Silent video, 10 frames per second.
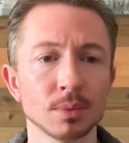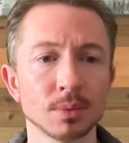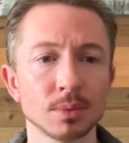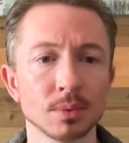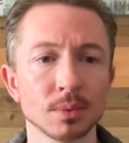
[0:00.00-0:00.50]

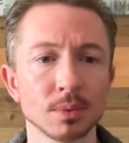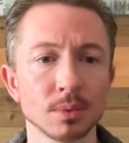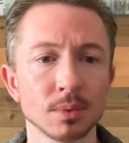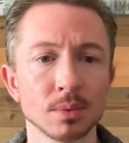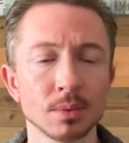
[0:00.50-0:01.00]

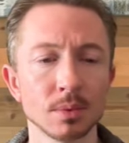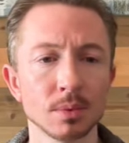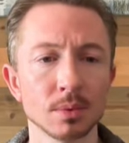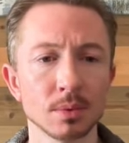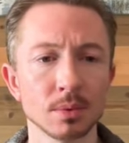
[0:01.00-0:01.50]

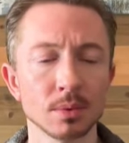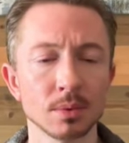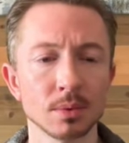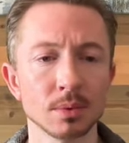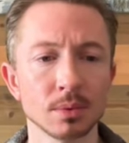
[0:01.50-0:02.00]

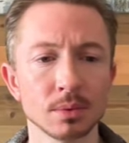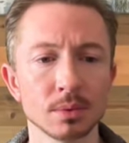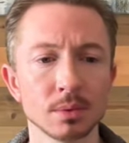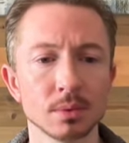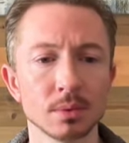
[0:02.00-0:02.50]

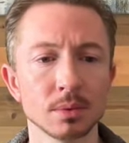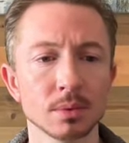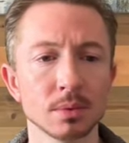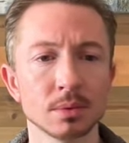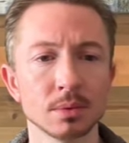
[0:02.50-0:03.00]

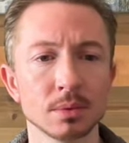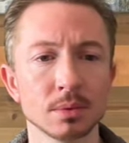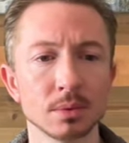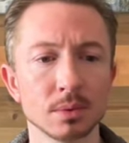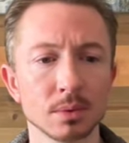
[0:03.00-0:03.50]

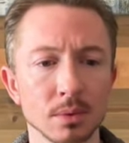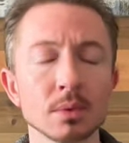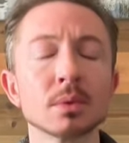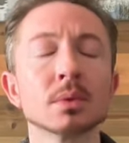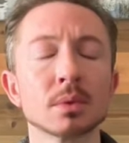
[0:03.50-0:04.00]

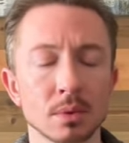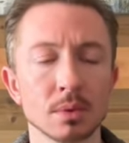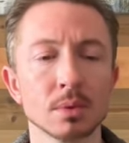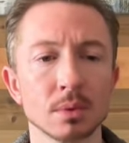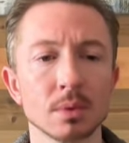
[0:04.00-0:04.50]

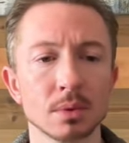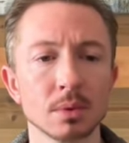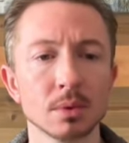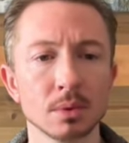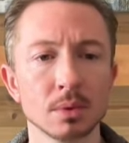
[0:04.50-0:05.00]

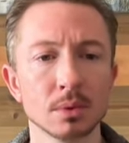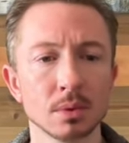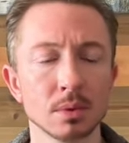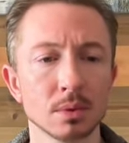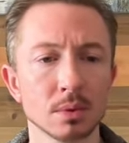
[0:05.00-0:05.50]

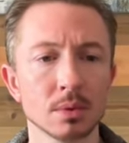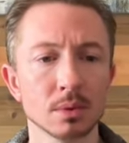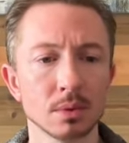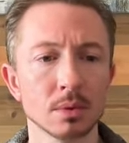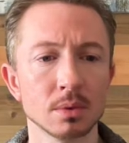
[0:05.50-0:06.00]

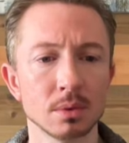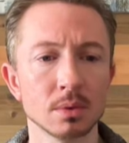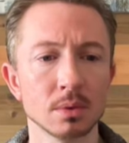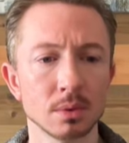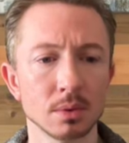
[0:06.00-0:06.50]

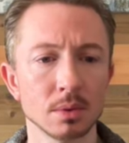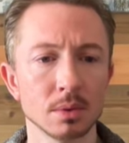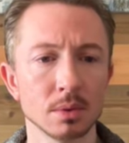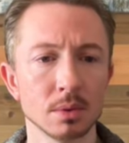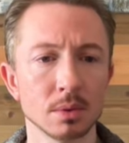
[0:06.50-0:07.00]

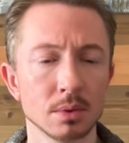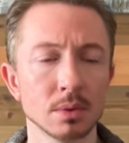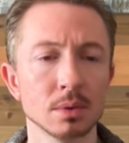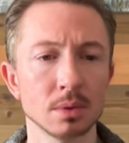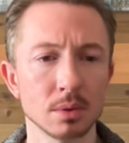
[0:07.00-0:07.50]

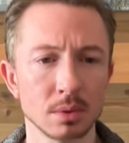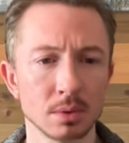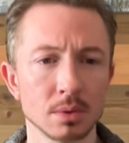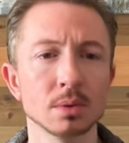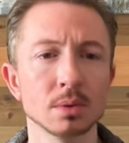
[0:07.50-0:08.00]
[no speech]